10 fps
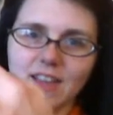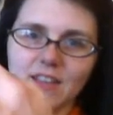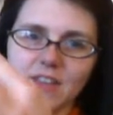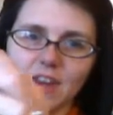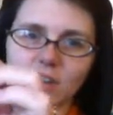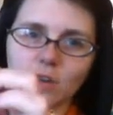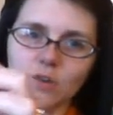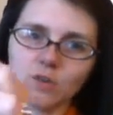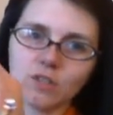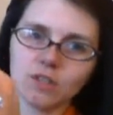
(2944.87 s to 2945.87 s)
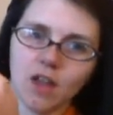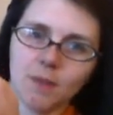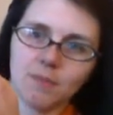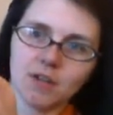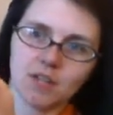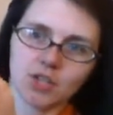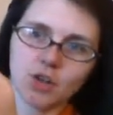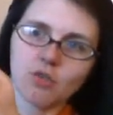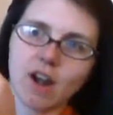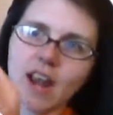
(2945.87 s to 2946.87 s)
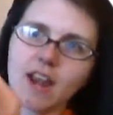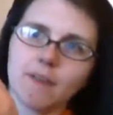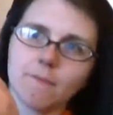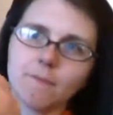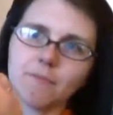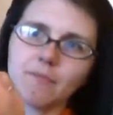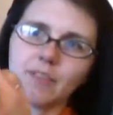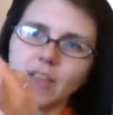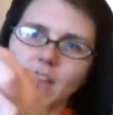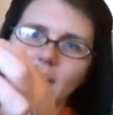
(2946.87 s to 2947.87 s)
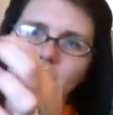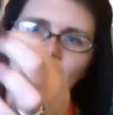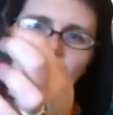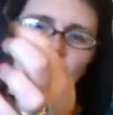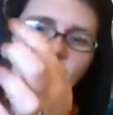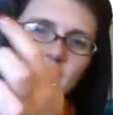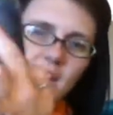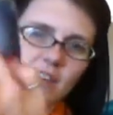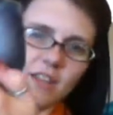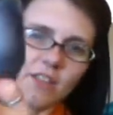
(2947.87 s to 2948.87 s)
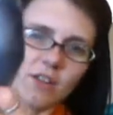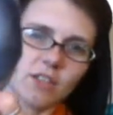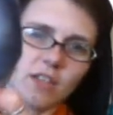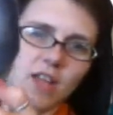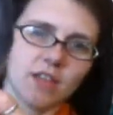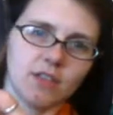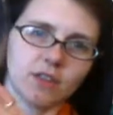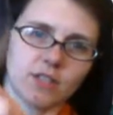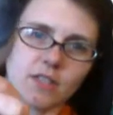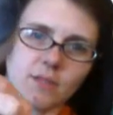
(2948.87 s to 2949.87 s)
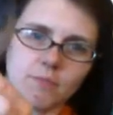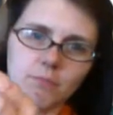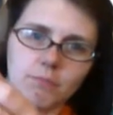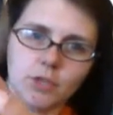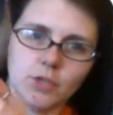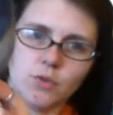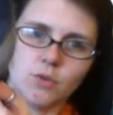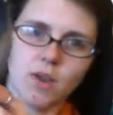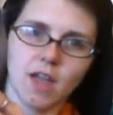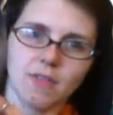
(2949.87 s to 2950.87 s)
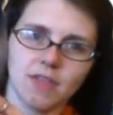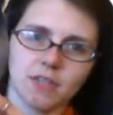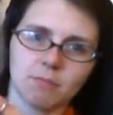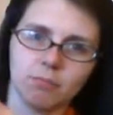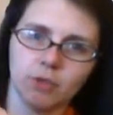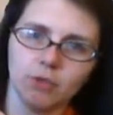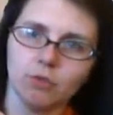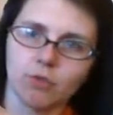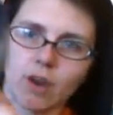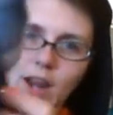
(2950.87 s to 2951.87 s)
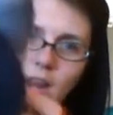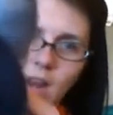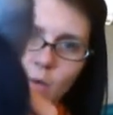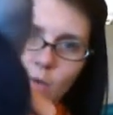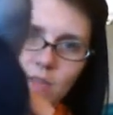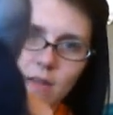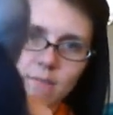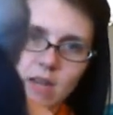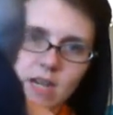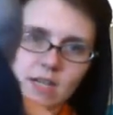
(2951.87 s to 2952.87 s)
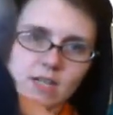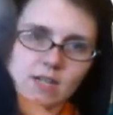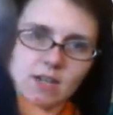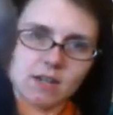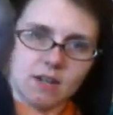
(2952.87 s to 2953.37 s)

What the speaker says: and then it goes up into this gray, and then there's blue, and then this blue gray where they meet.